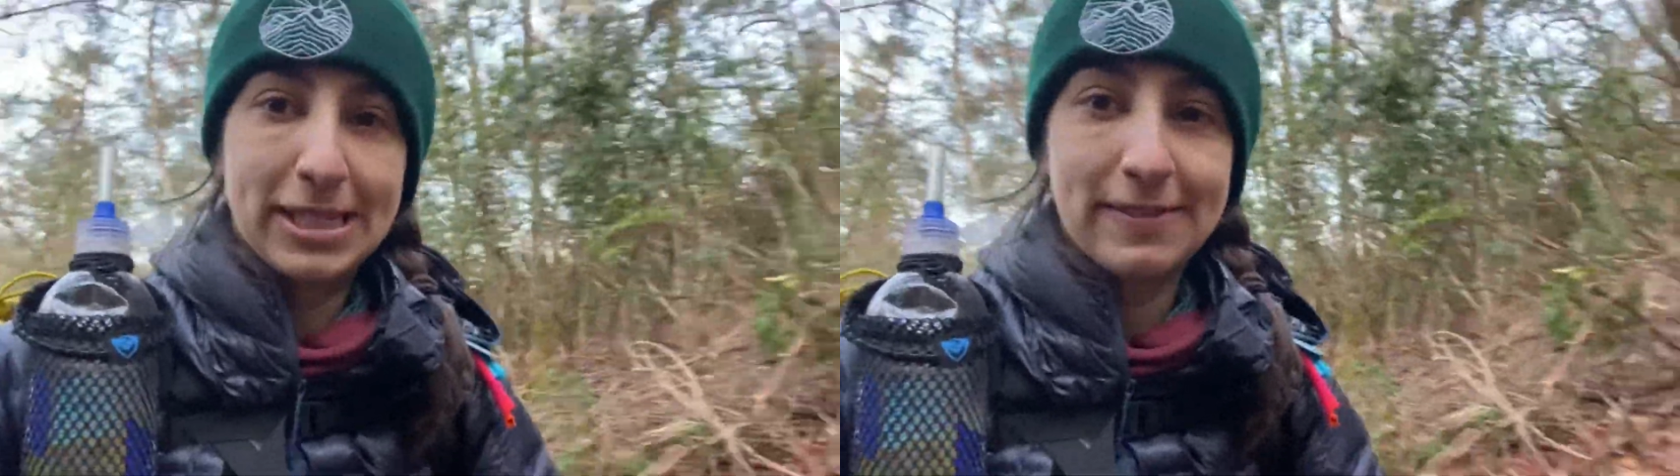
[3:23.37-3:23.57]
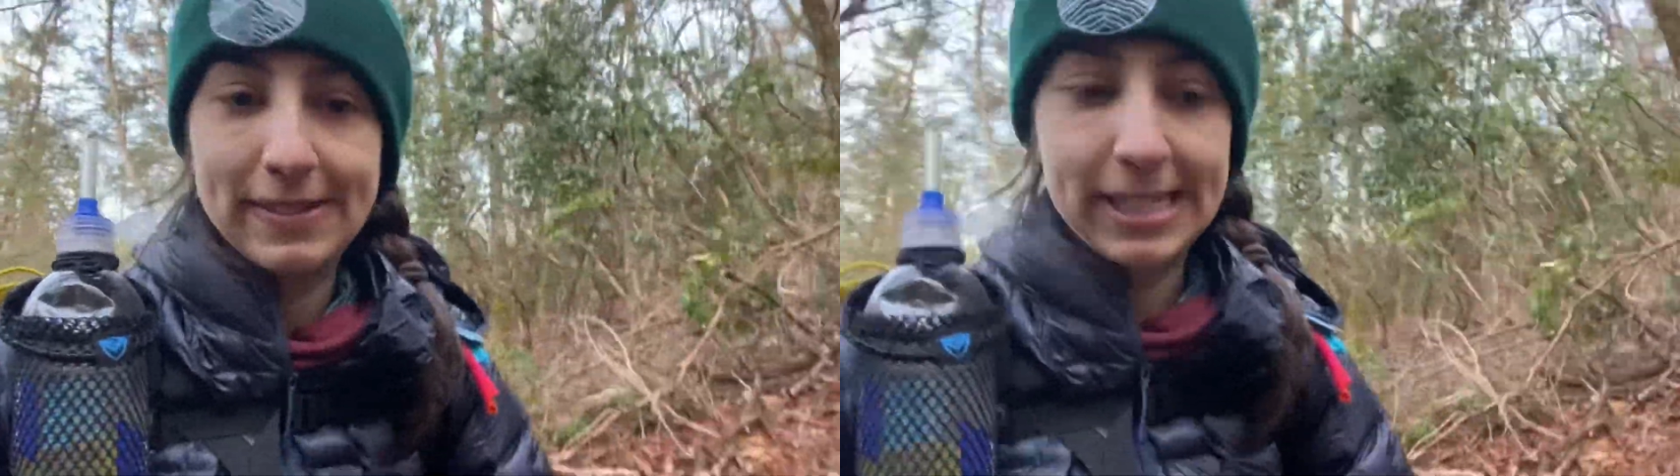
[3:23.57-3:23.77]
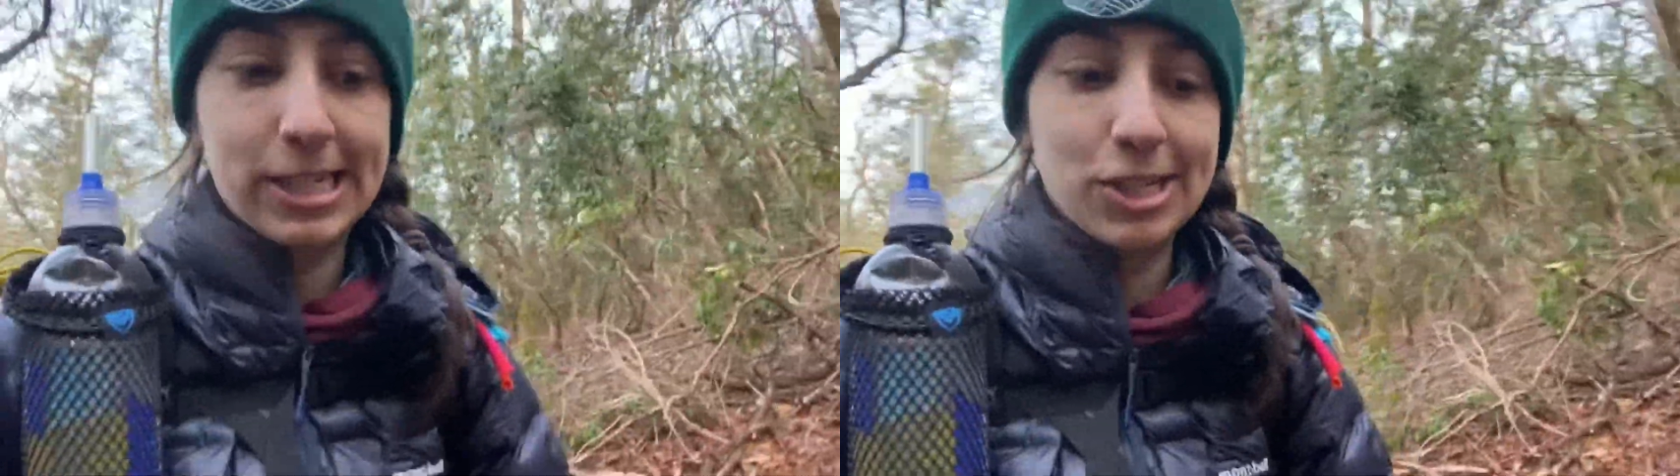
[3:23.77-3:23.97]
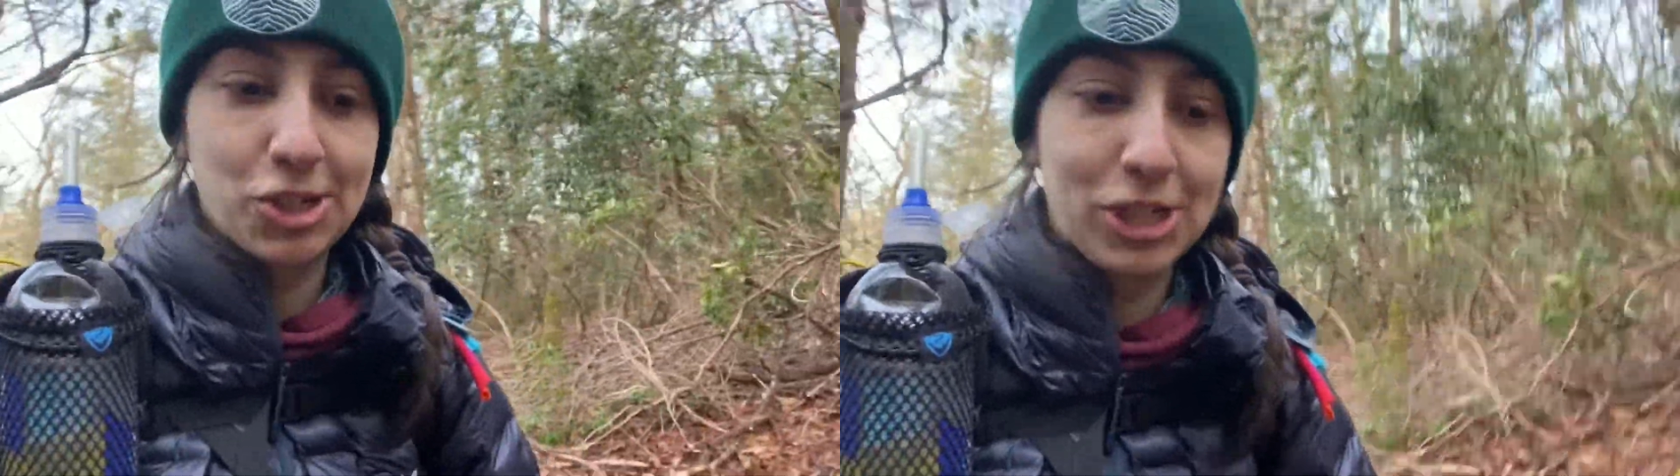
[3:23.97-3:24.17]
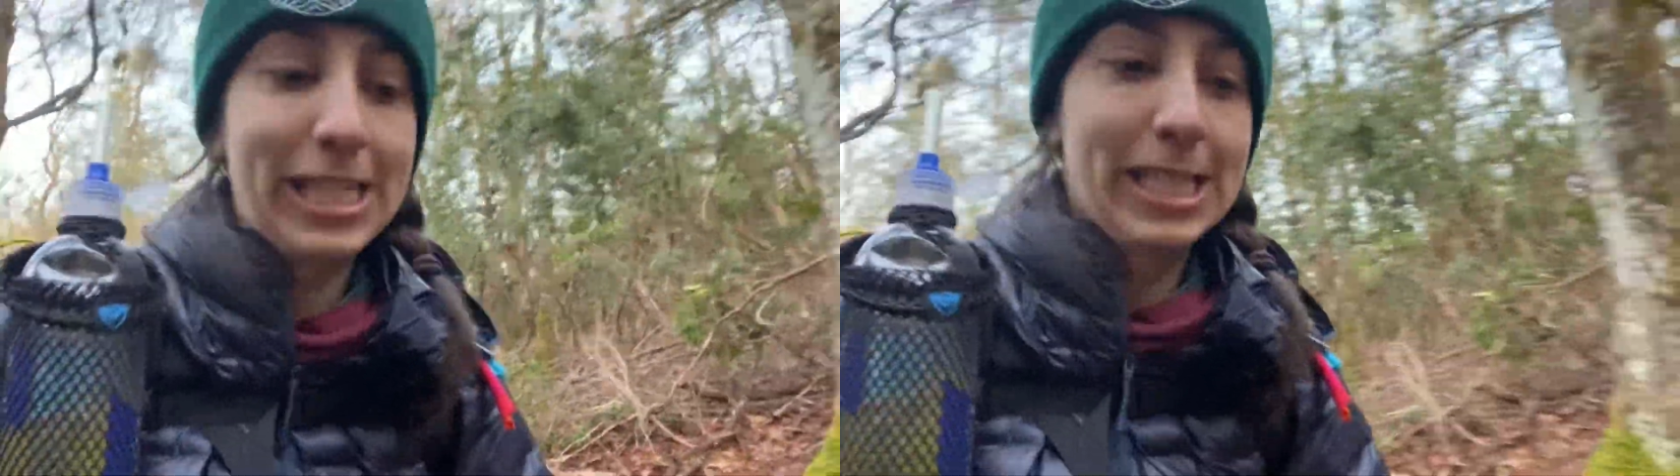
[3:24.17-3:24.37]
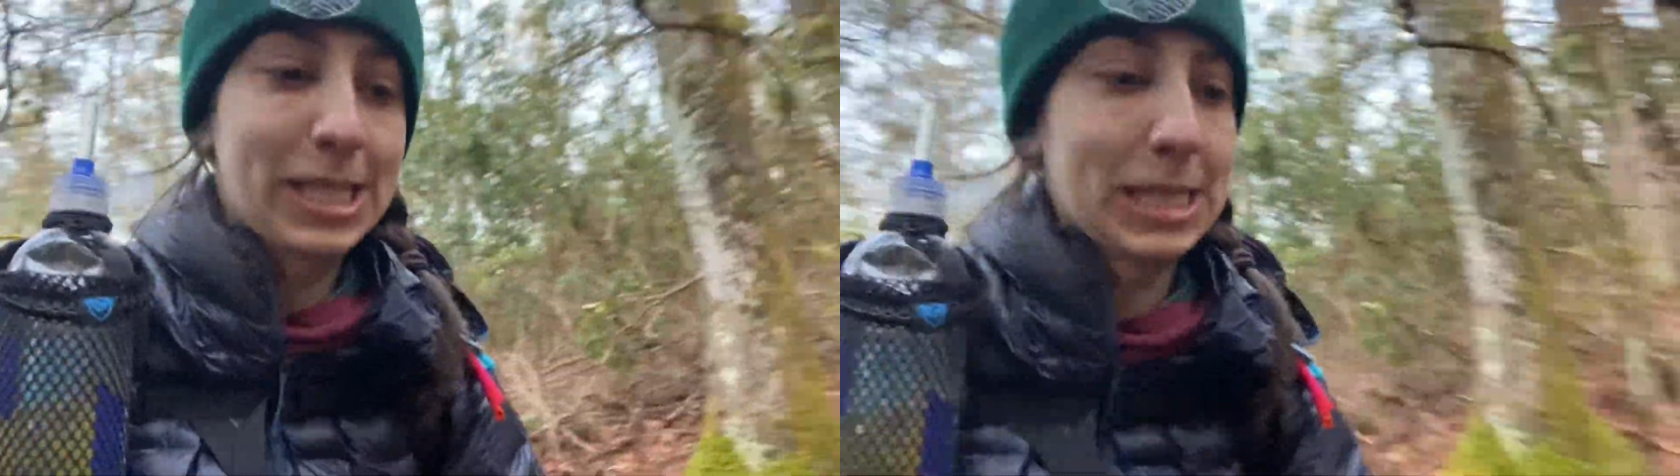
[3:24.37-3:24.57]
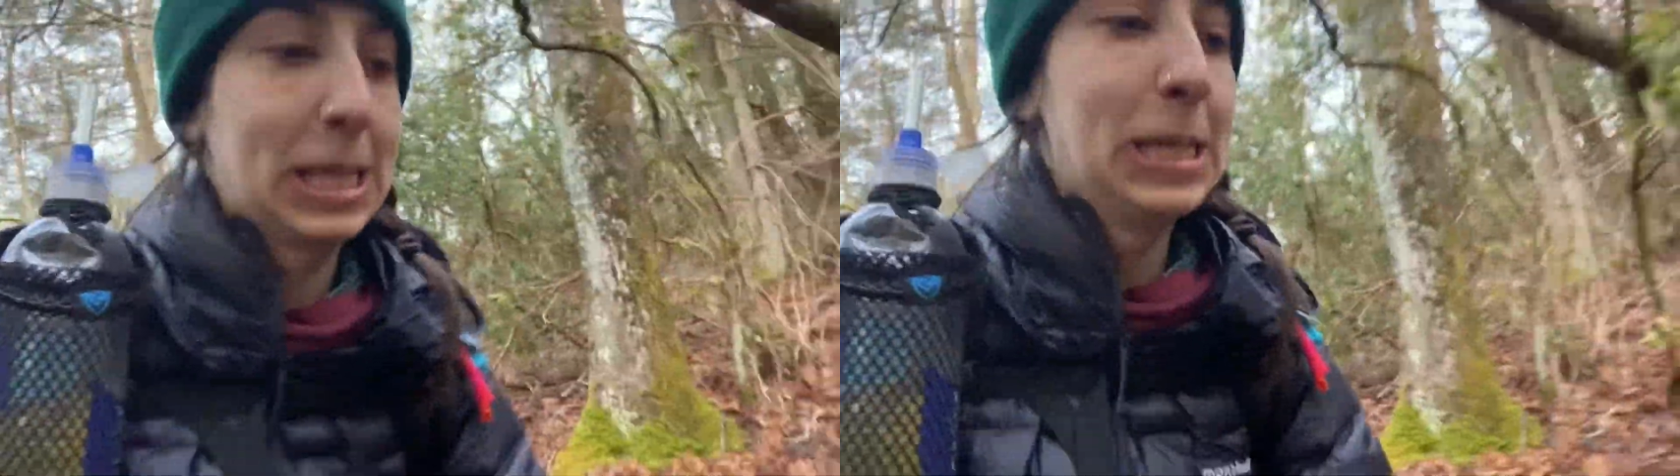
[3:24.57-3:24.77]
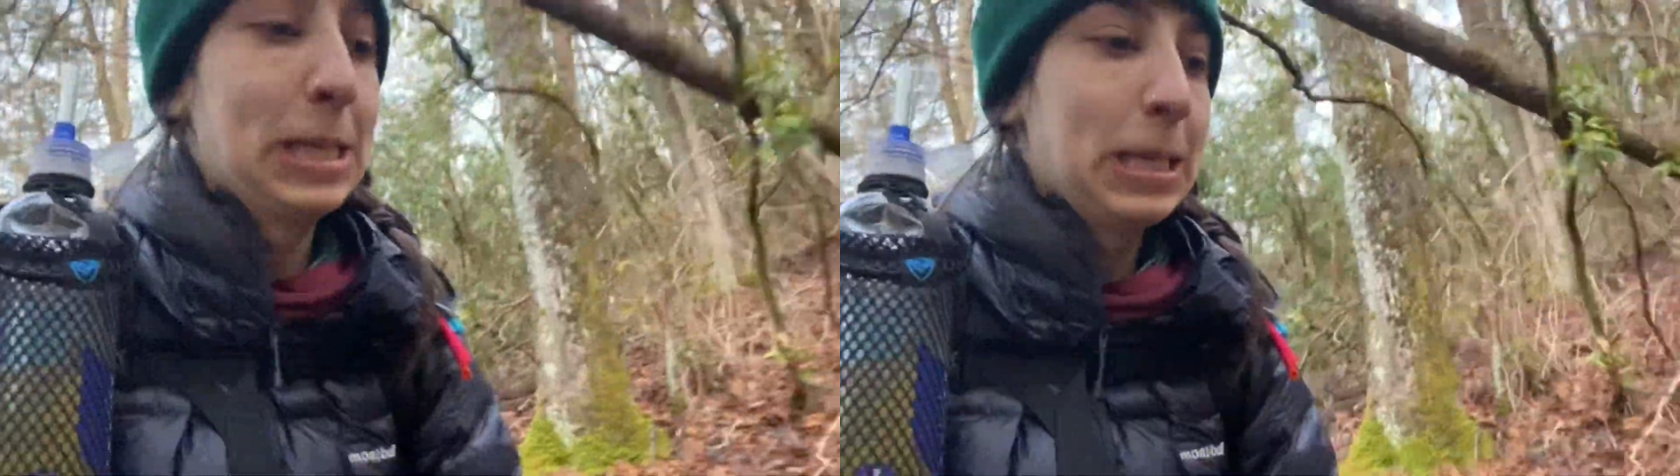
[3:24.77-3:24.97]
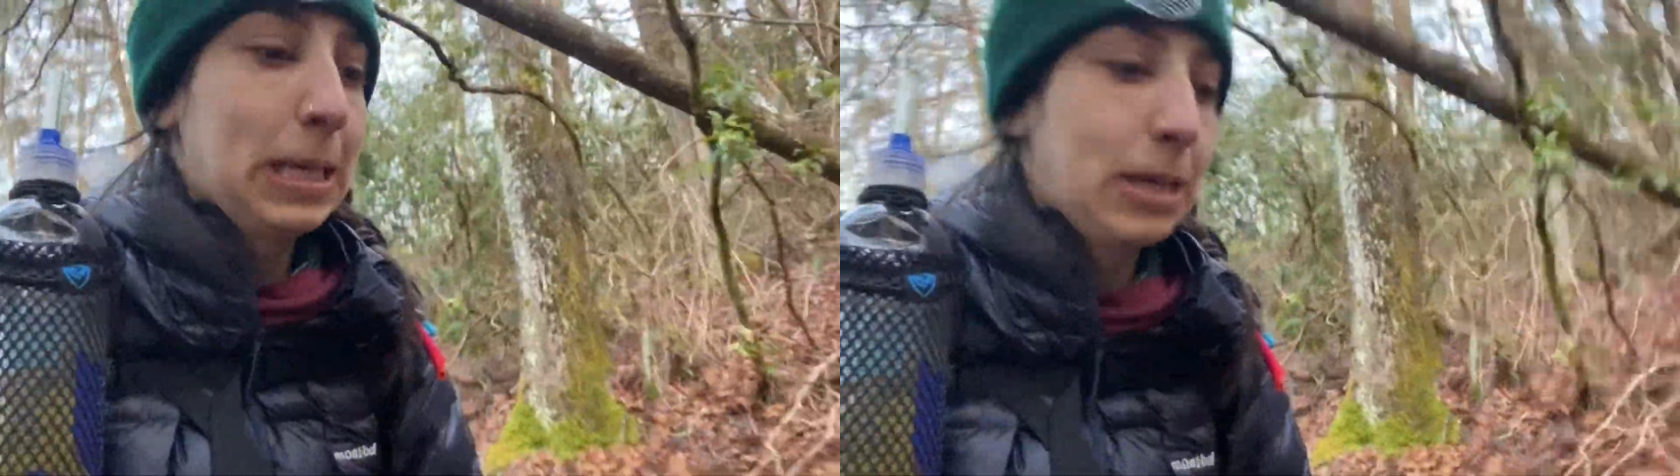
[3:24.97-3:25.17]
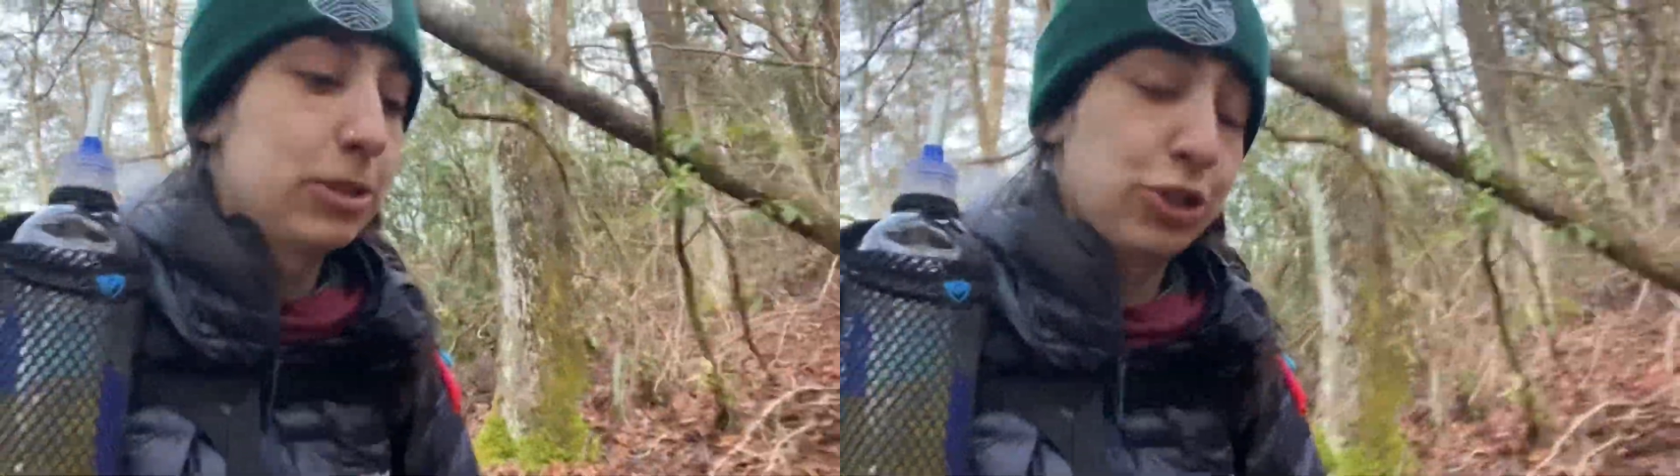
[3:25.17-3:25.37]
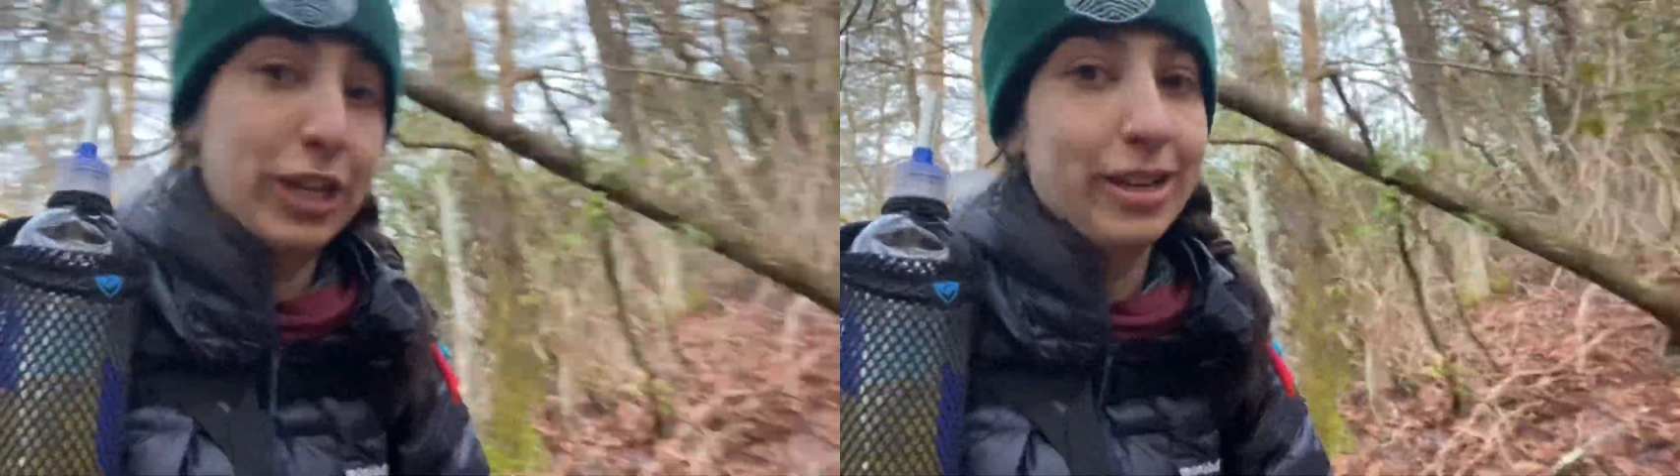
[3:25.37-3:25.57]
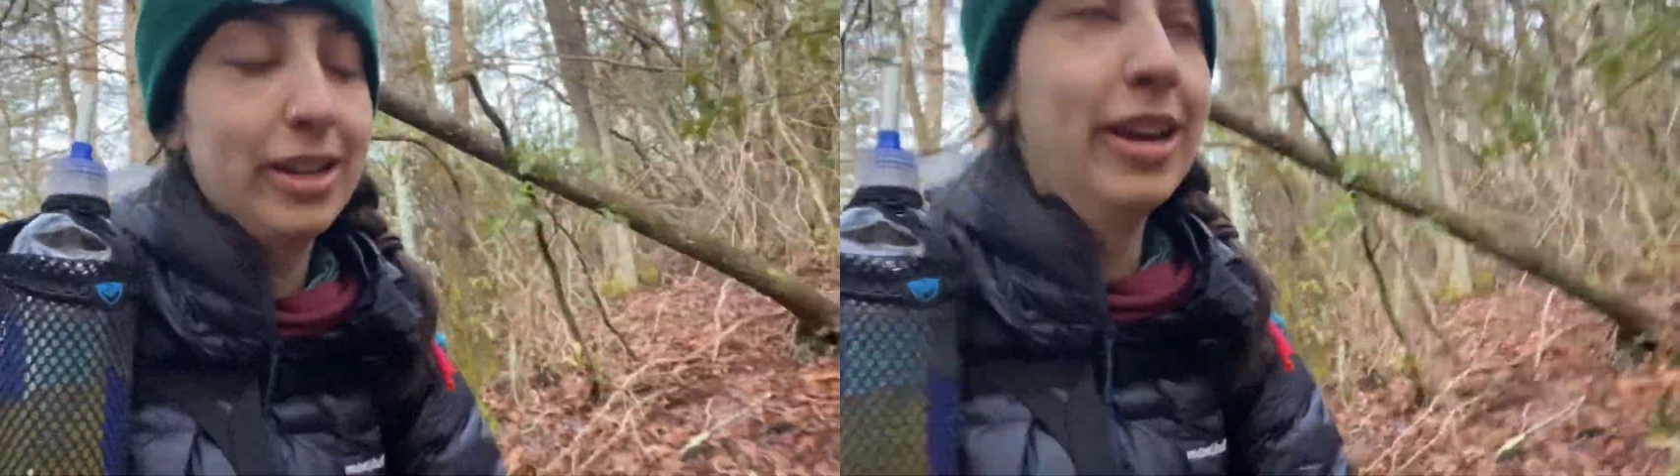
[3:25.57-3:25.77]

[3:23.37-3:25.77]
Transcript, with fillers: fucking shins, shin.